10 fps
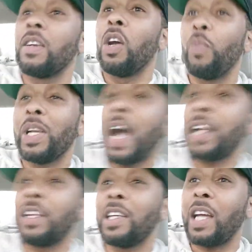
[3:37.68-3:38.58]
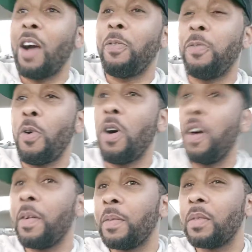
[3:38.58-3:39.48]
we gotta look out
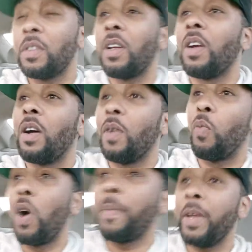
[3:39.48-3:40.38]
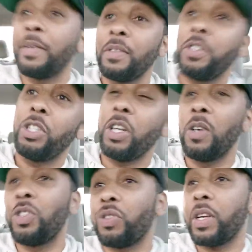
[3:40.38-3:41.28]
for women,
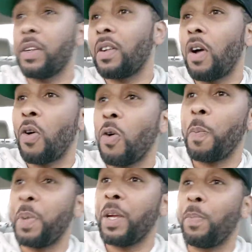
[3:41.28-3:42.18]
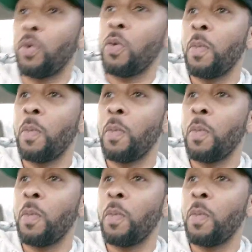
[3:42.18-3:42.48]
children, old people,